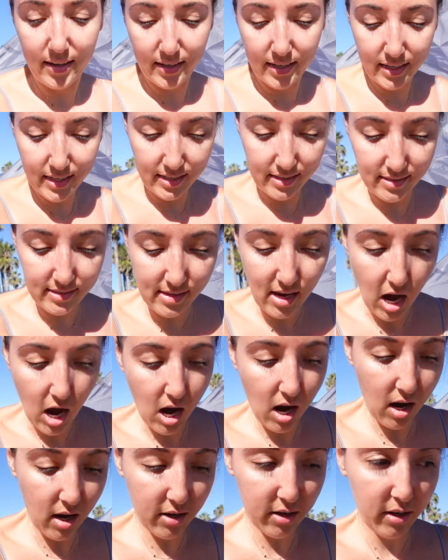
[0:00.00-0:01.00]
it is
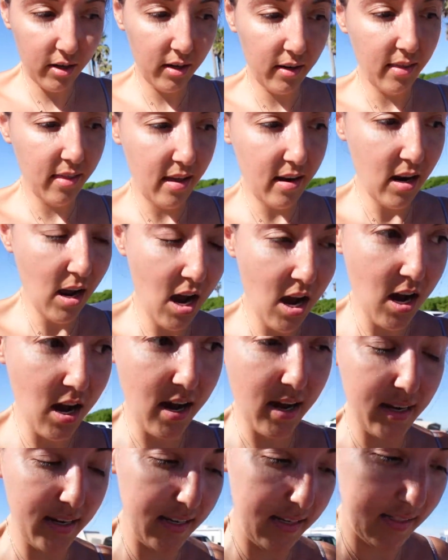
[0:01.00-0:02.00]
hotter than
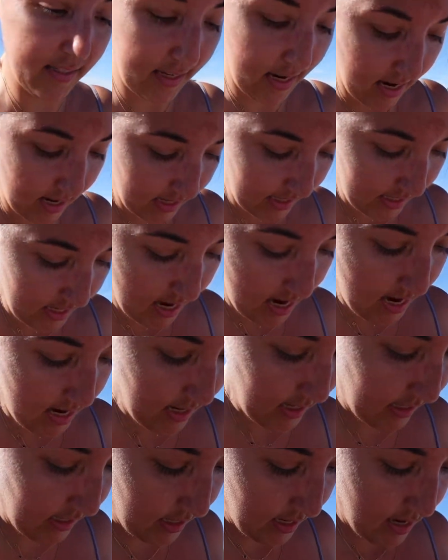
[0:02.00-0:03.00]
hot inside a
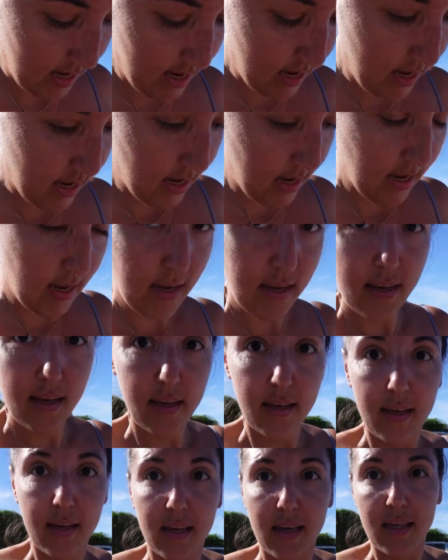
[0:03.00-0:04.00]
tent.
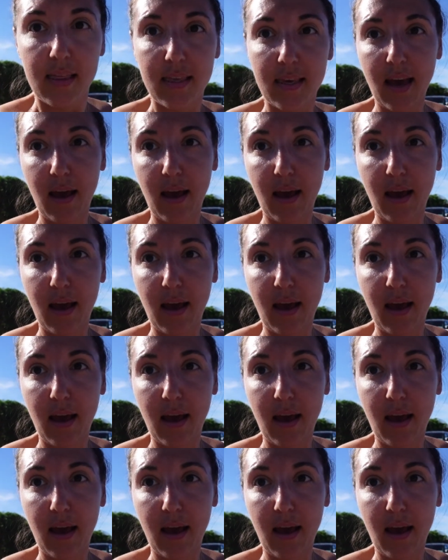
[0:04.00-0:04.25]
No. in the